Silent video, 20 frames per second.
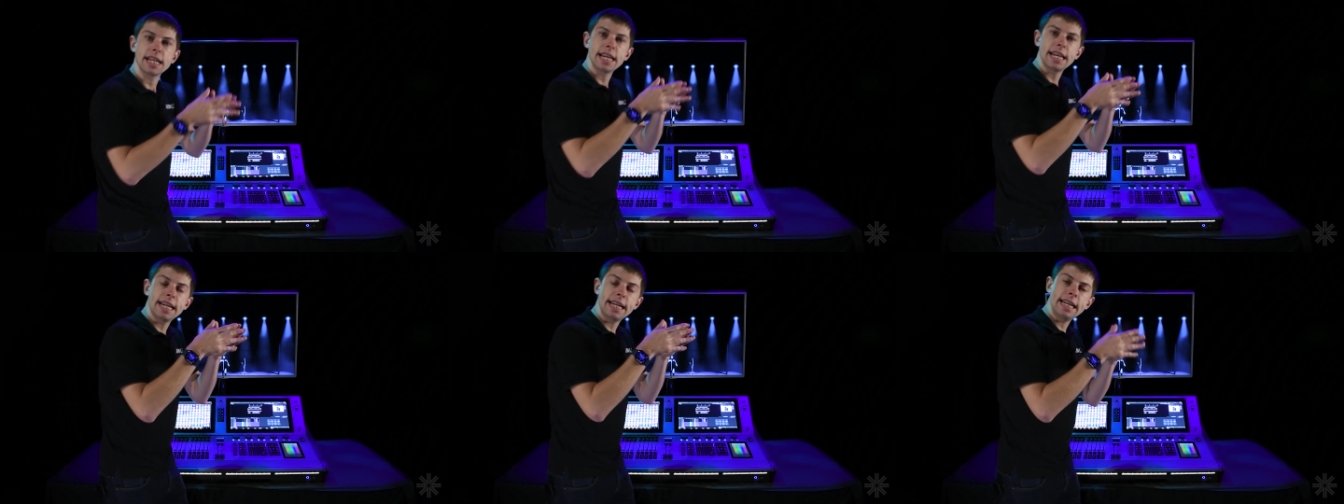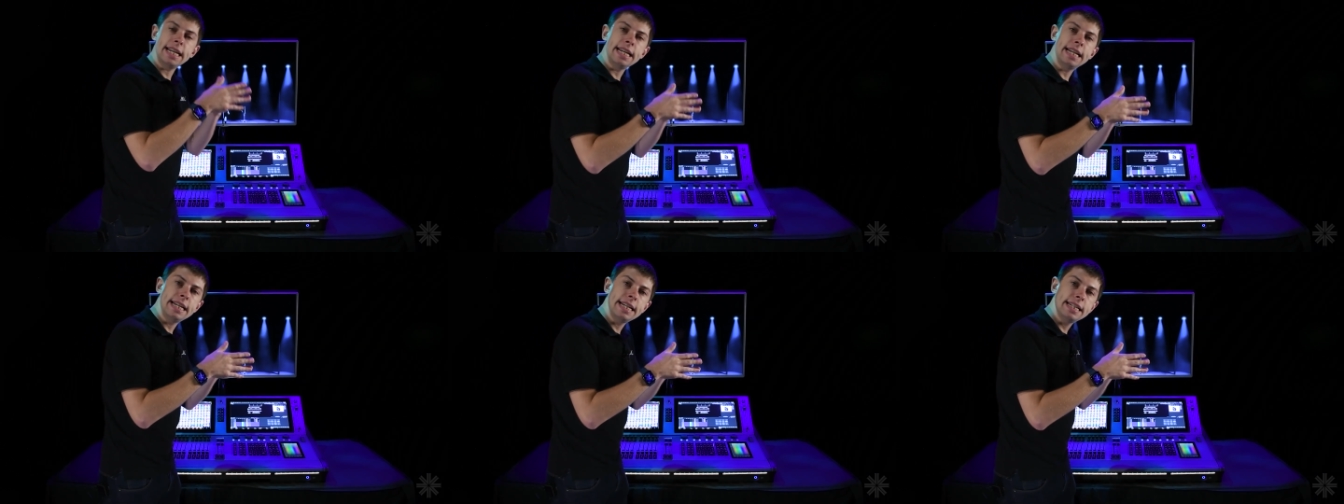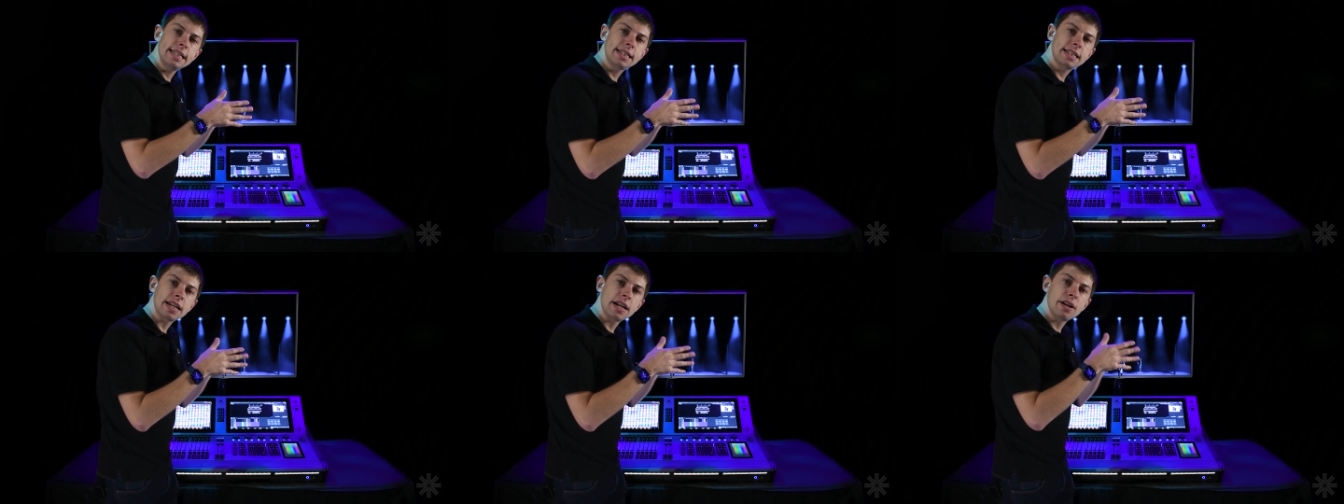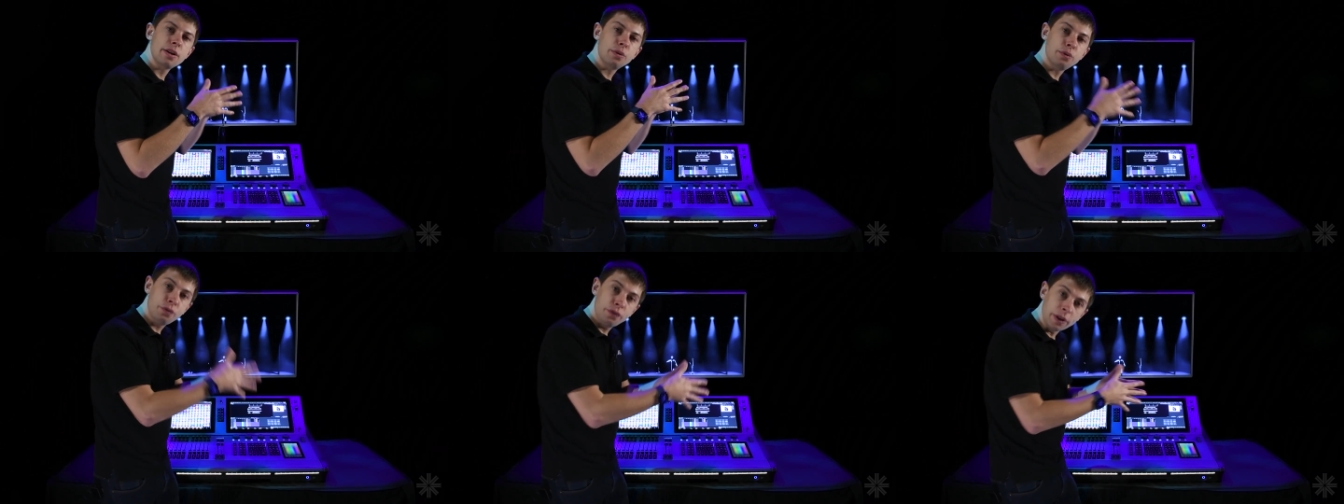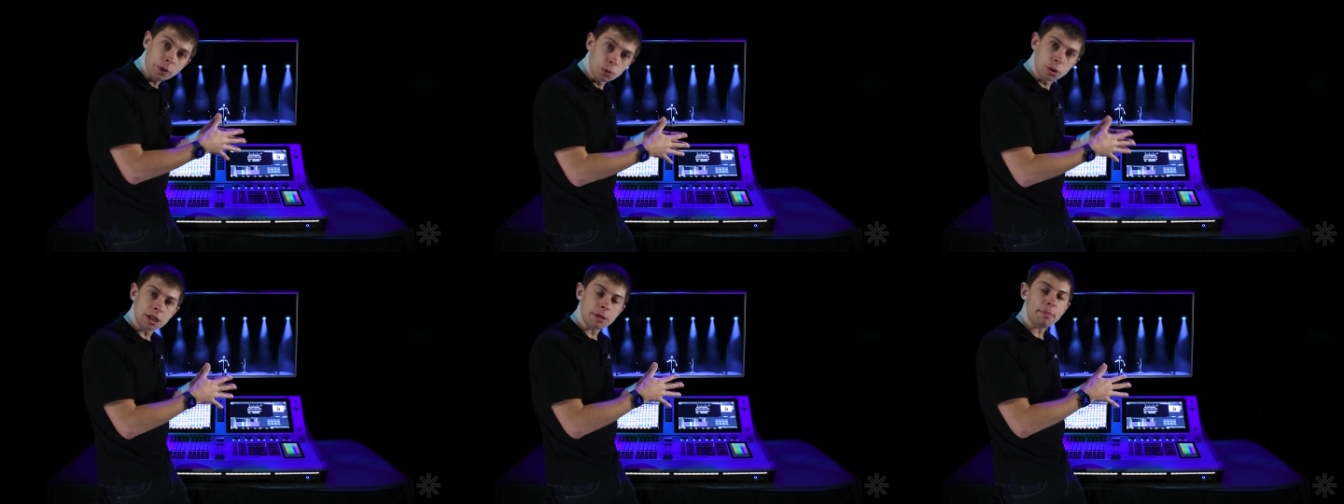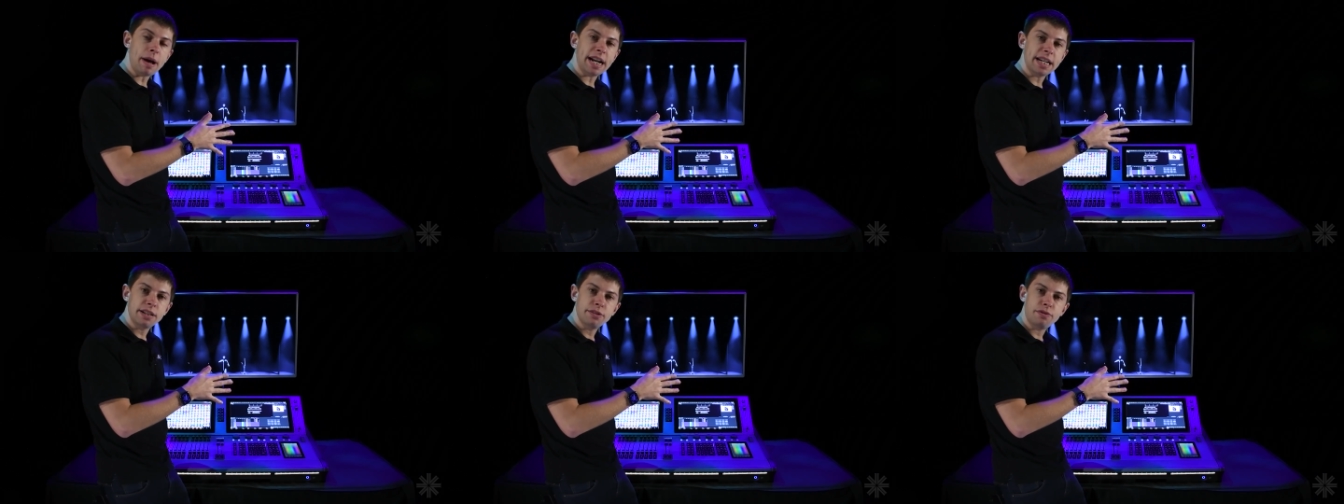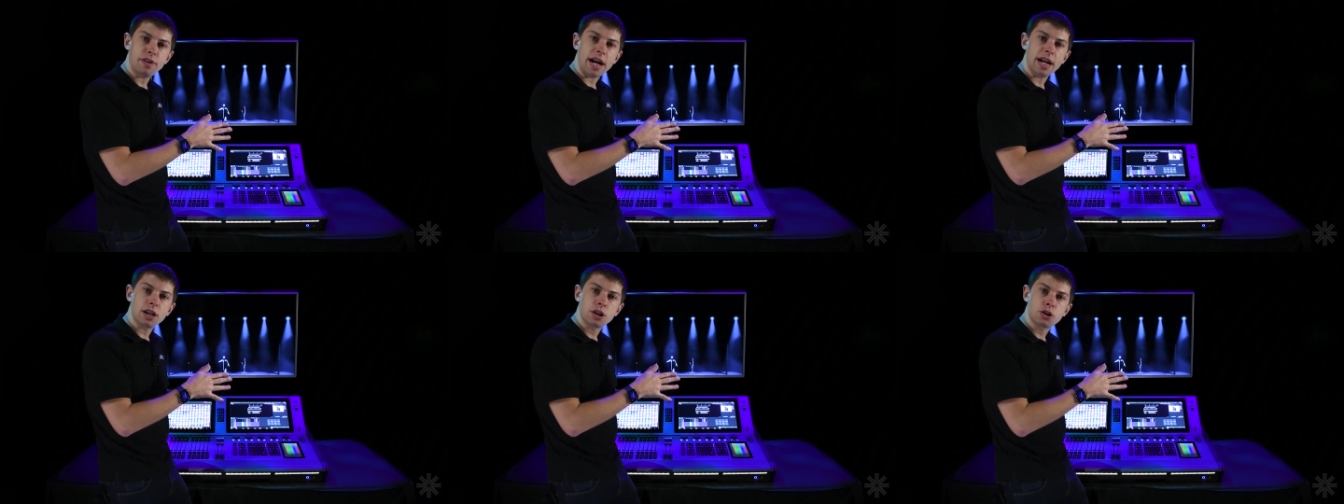is filter
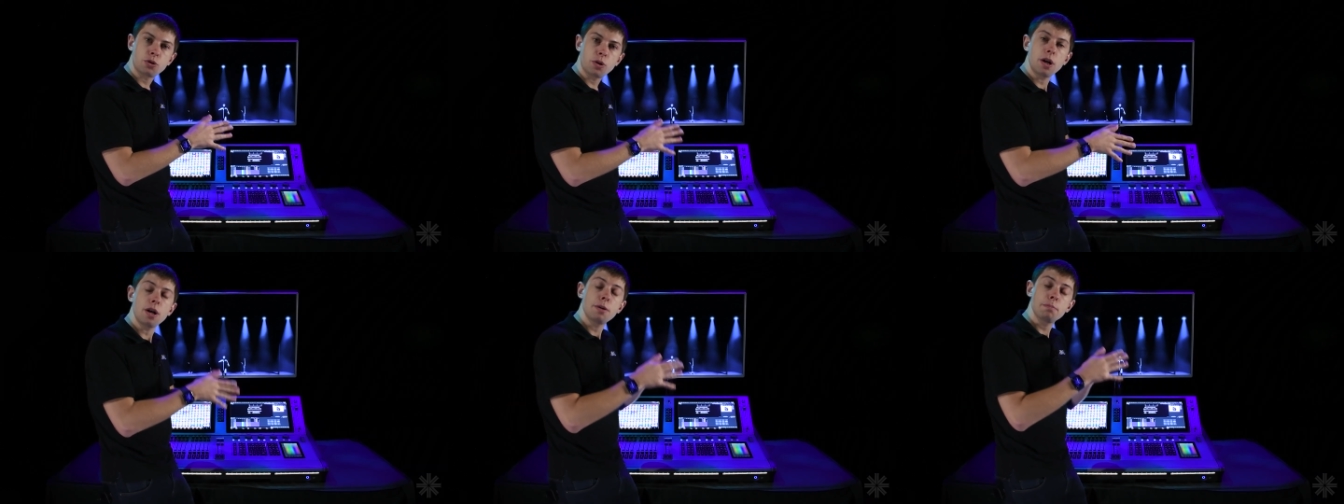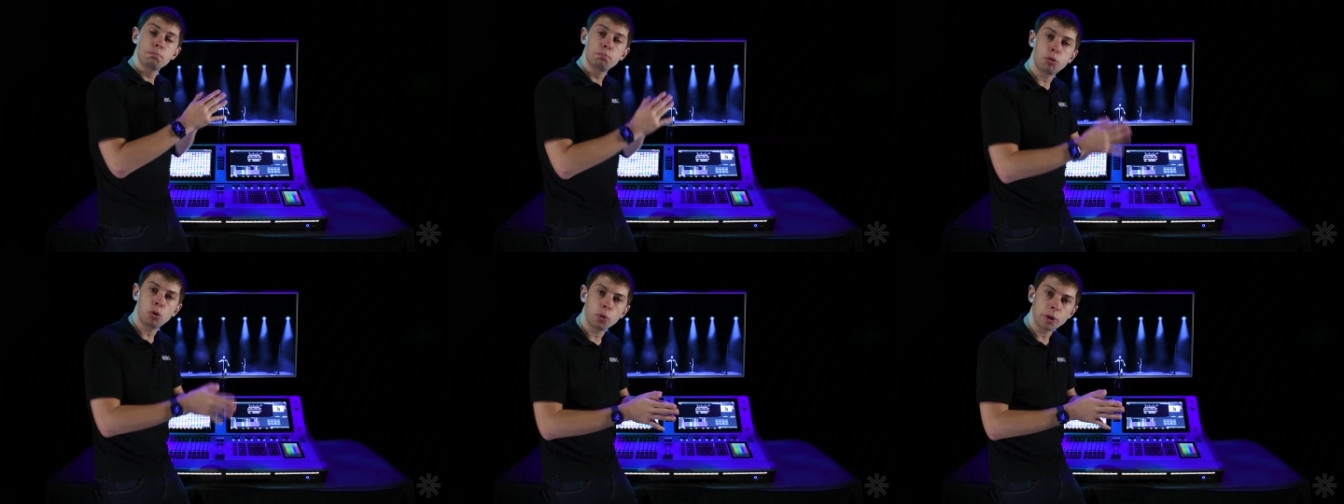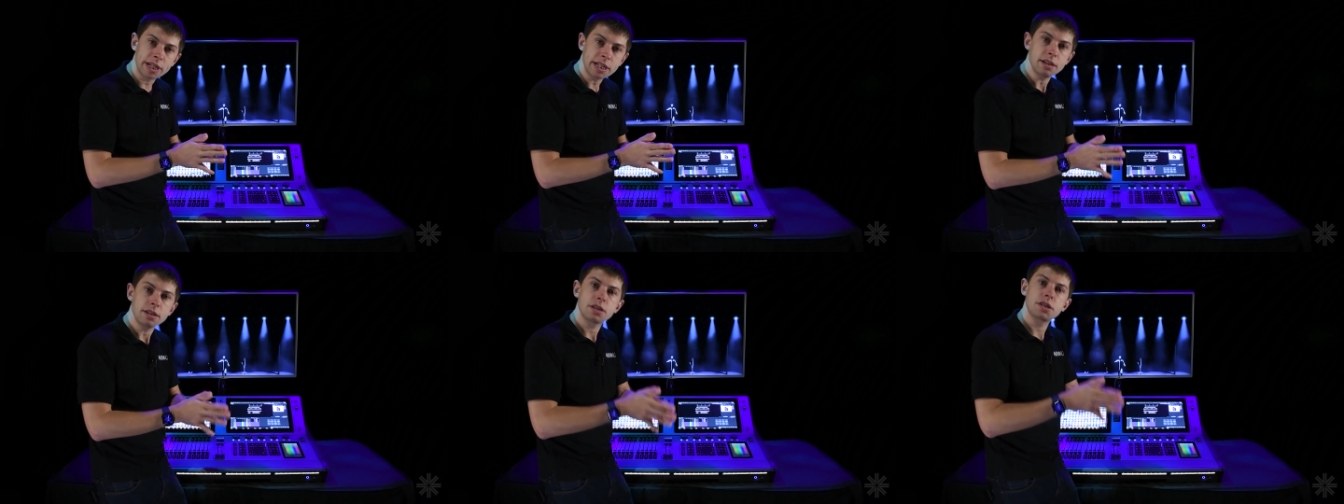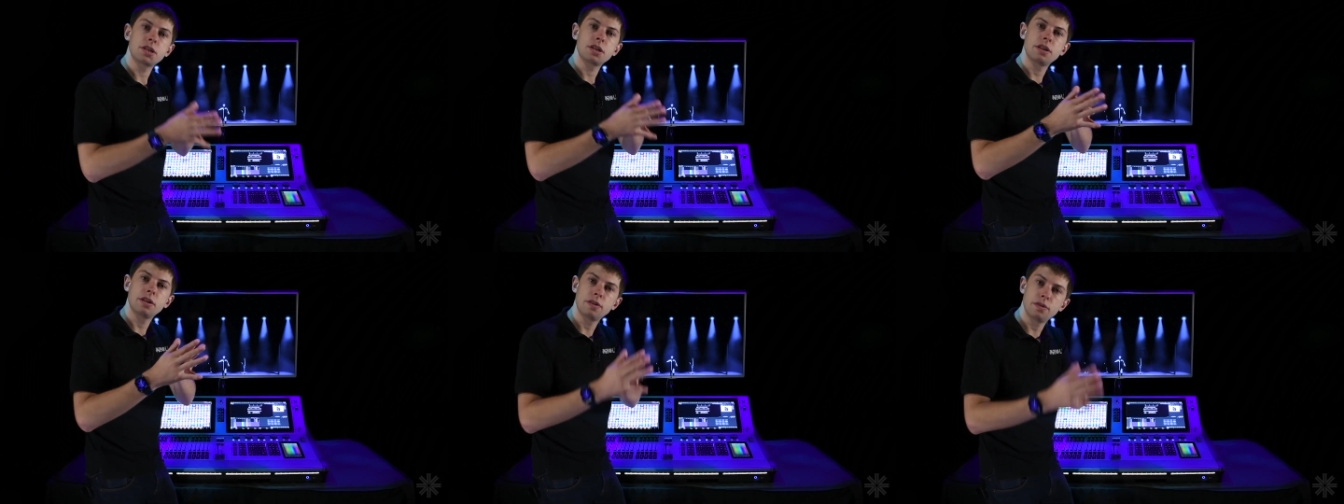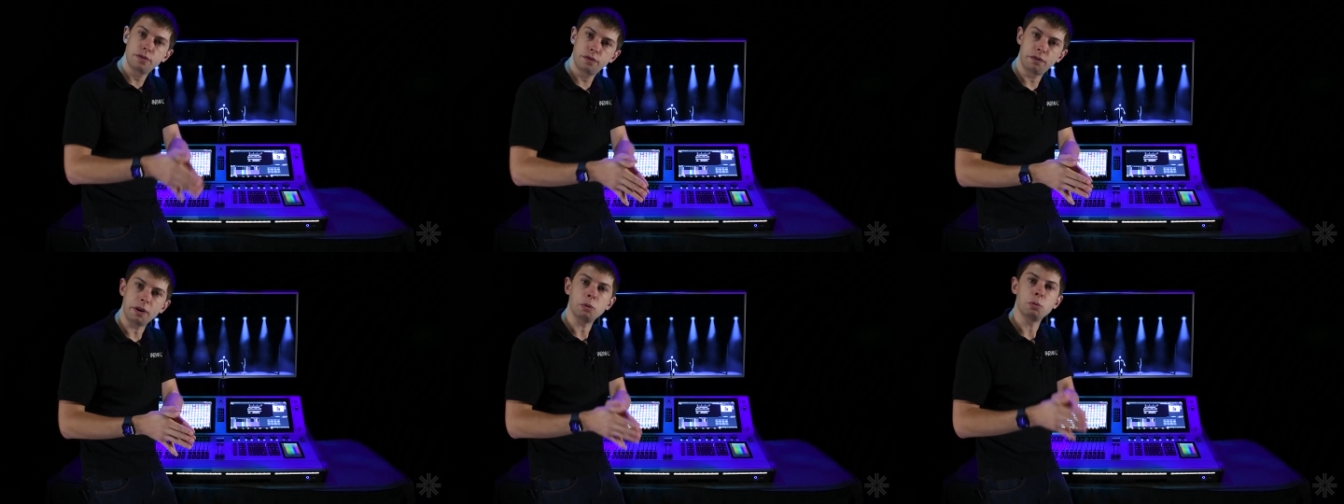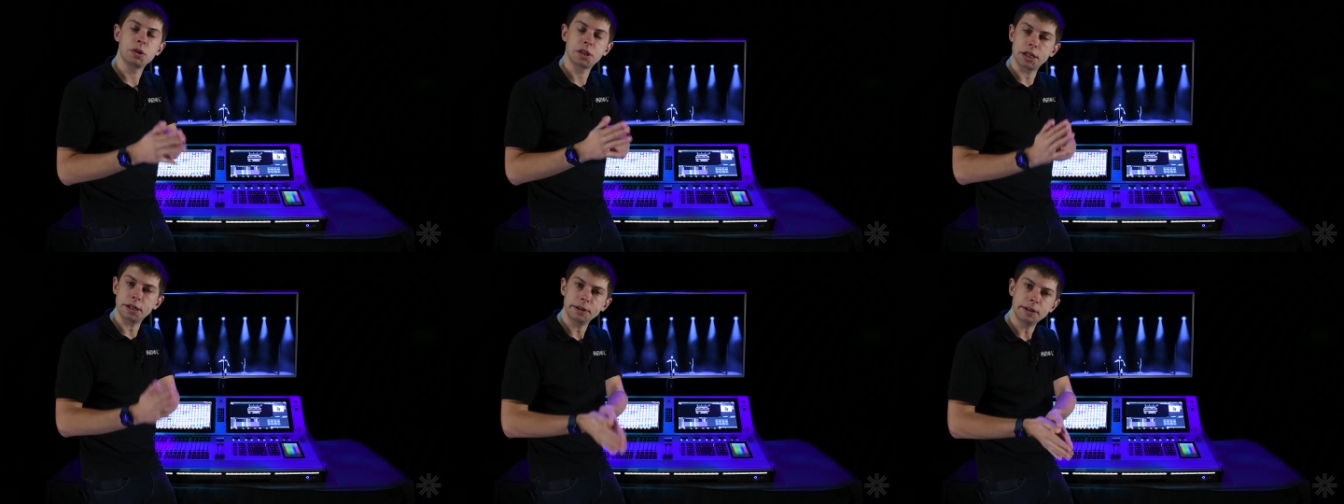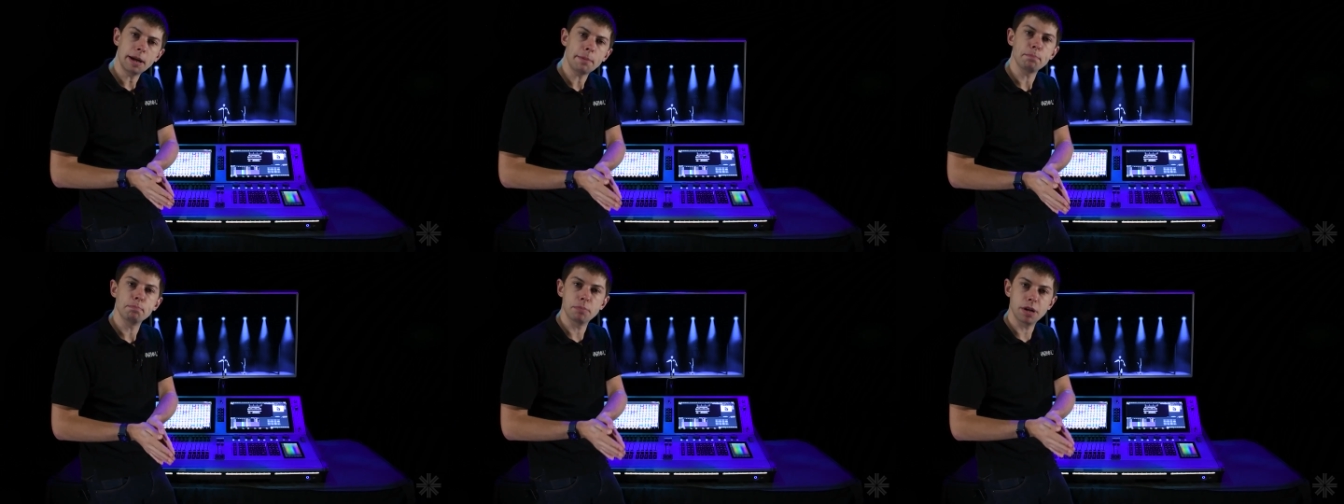manufacturer point filter
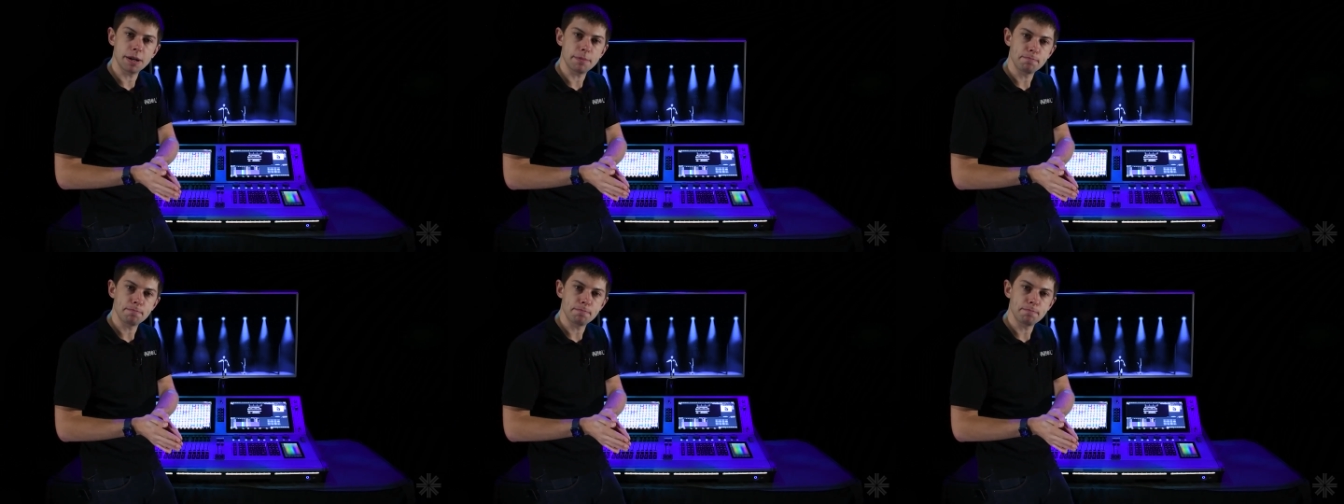number.